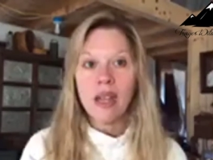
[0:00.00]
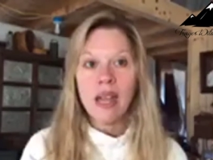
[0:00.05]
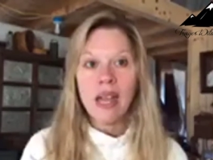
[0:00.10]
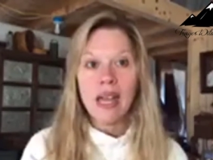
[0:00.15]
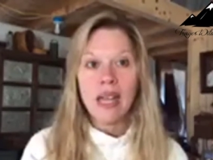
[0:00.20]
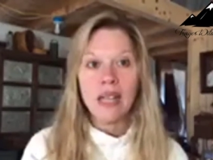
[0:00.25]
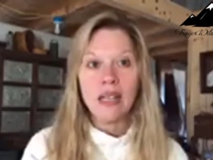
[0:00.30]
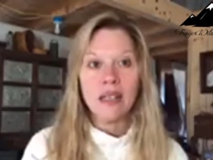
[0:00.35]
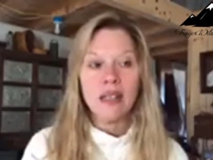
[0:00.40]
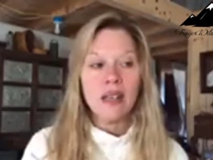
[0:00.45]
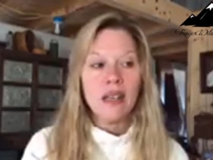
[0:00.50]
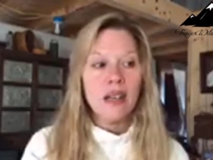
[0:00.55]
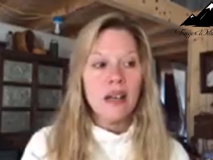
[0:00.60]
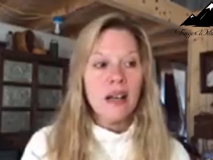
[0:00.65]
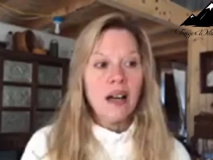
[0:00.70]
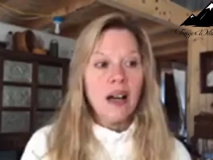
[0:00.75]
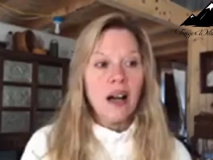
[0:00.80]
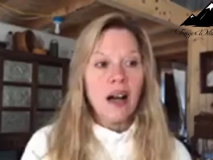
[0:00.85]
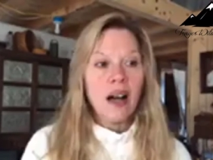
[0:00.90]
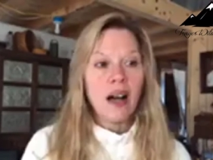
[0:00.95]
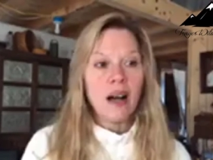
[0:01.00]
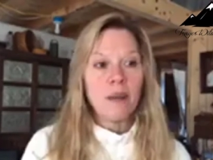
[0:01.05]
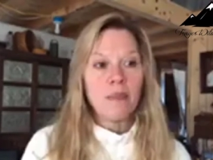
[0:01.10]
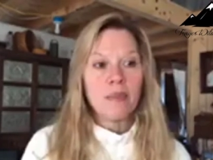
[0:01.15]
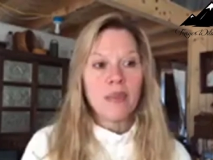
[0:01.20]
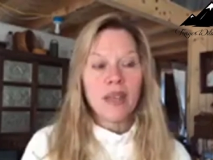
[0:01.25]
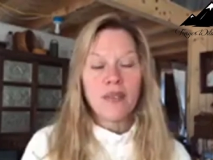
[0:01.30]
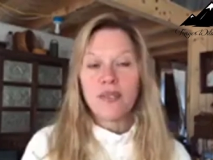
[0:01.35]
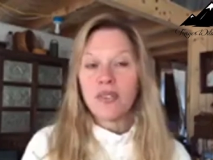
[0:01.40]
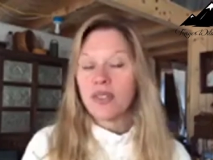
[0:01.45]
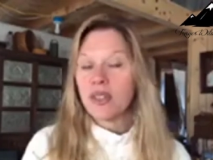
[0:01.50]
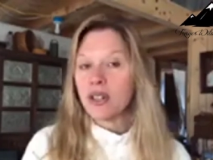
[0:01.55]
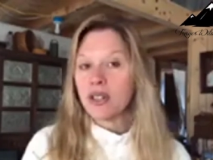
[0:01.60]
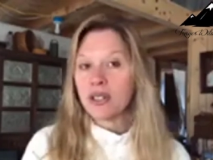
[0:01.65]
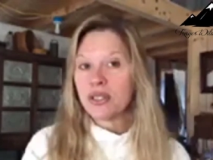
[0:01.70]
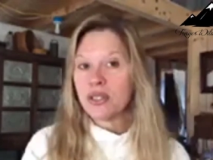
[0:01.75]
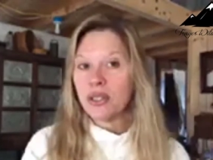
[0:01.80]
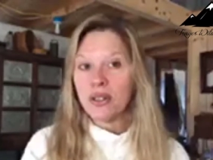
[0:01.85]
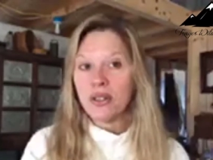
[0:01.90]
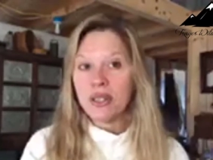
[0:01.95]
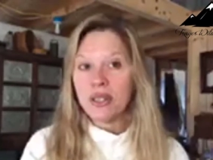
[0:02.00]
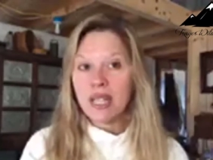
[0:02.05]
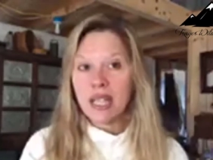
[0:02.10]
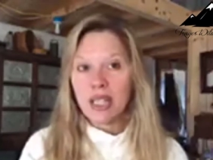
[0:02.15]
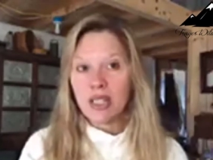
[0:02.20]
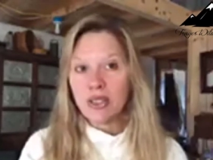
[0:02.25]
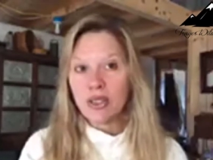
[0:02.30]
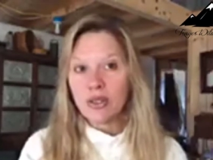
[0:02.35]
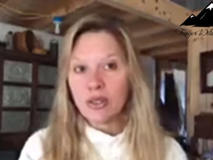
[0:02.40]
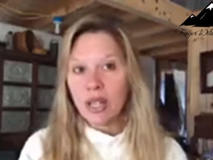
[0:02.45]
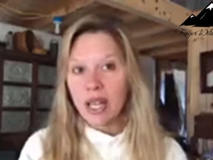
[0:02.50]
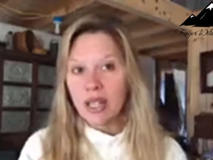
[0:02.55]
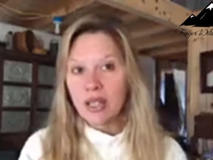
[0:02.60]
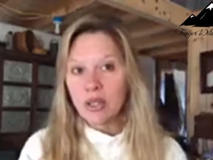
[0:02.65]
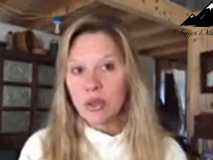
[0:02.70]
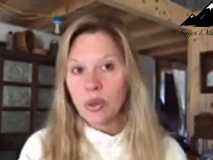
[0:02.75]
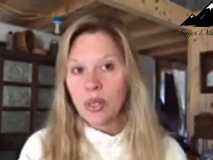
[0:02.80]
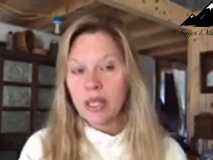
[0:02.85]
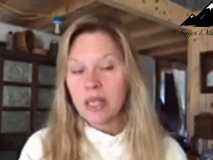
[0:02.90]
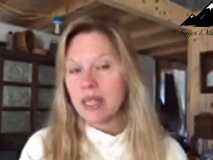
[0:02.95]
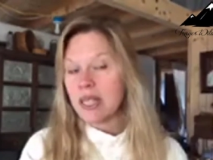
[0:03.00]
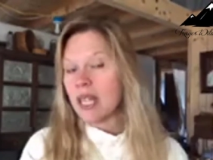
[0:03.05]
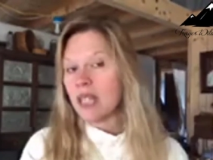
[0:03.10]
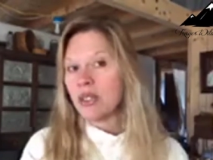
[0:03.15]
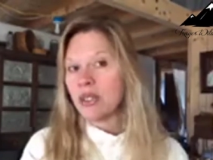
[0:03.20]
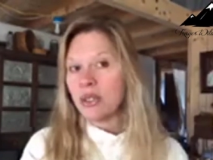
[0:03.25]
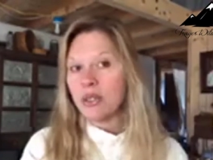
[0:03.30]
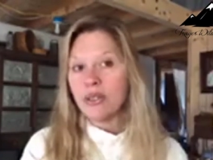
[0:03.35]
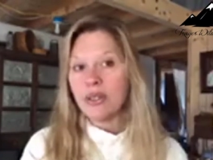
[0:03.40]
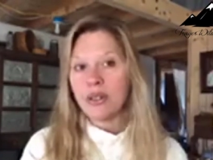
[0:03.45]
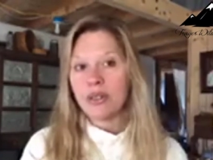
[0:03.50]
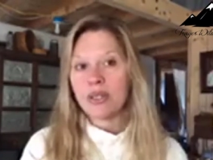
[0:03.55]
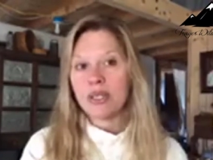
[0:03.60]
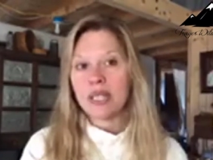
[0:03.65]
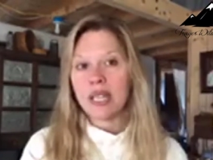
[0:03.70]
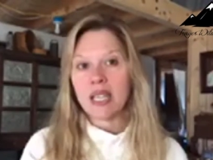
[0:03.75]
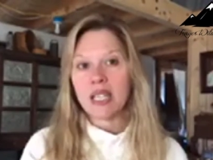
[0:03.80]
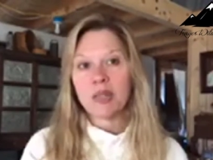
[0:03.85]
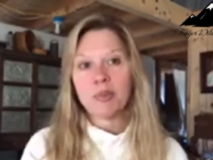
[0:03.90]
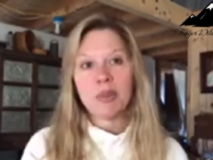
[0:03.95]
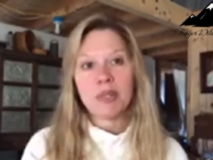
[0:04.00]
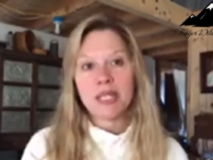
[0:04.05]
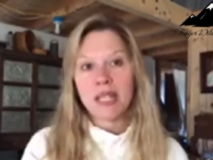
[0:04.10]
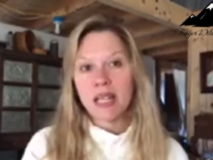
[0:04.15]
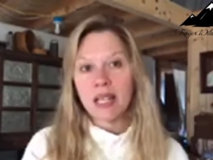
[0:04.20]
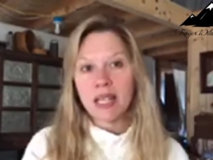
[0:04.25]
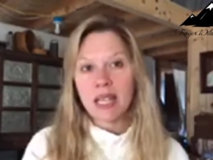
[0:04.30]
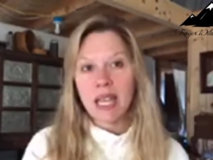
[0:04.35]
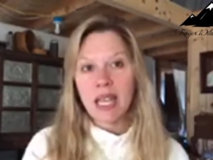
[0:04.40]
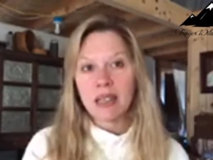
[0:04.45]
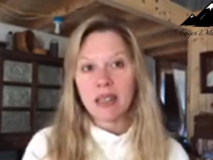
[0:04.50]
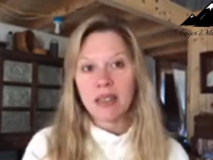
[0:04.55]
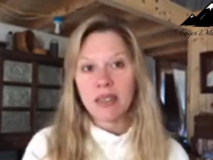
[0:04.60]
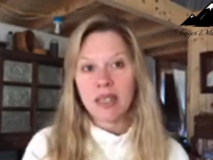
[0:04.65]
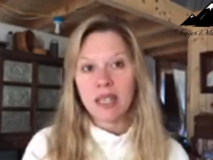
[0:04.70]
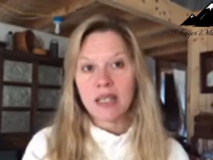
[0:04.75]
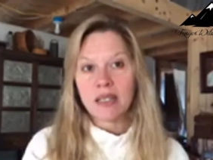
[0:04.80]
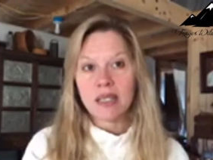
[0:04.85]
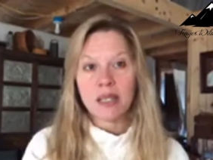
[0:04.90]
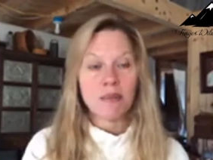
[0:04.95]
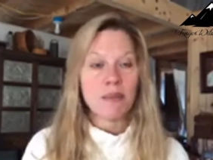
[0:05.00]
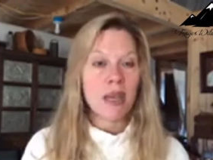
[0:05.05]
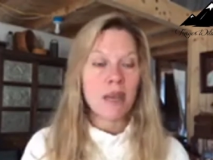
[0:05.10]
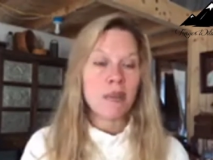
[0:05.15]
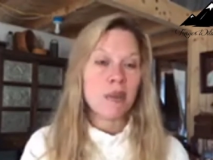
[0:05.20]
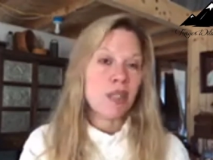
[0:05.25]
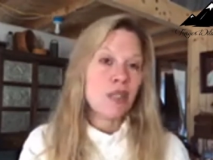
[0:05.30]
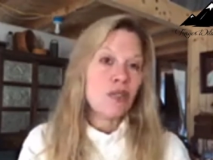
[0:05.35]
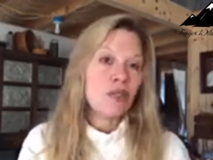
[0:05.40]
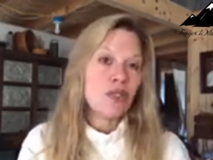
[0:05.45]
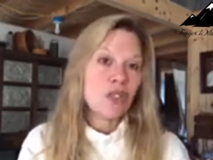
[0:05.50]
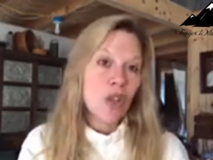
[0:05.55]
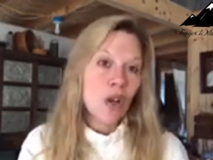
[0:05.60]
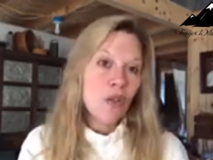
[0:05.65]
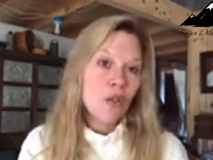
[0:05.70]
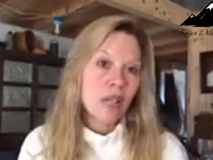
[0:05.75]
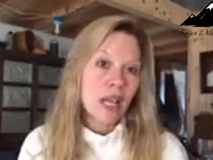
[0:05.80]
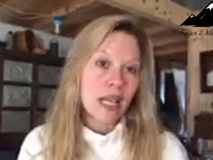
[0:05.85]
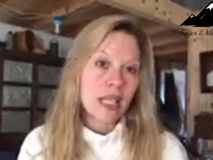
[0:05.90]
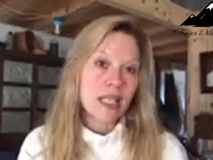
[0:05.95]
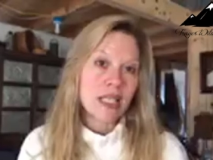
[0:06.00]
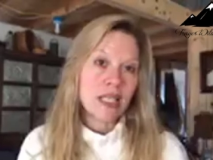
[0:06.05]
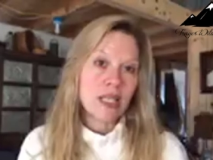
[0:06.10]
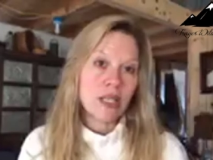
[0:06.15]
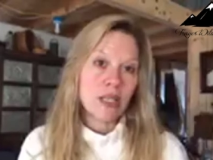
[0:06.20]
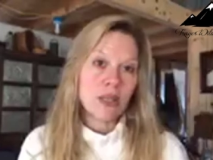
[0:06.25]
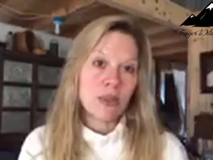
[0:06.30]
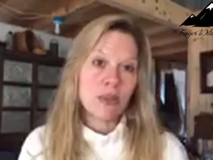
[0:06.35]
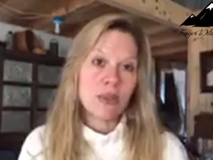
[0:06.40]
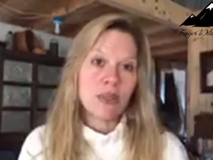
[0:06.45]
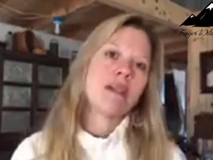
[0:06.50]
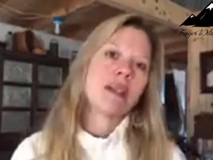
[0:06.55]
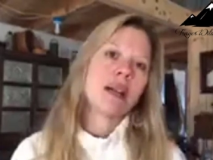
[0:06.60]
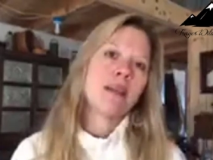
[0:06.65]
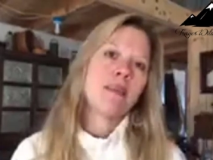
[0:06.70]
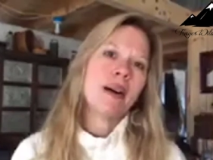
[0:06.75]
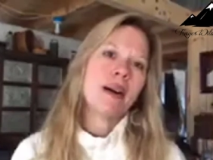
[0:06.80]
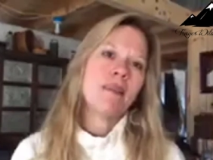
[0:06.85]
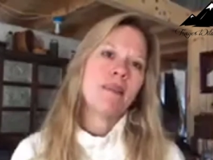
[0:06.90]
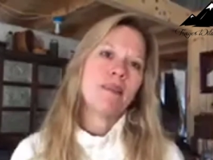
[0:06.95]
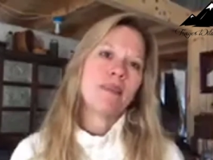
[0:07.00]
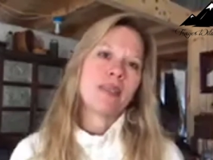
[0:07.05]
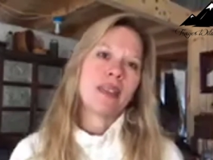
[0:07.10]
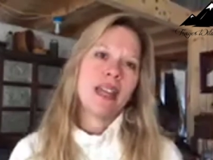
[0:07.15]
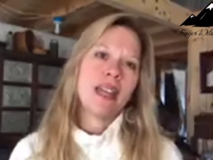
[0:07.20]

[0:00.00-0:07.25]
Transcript: And um, if there are certain things you like doing, then do those things, but delegate the things that maybe you don't like to do. Oh, come on.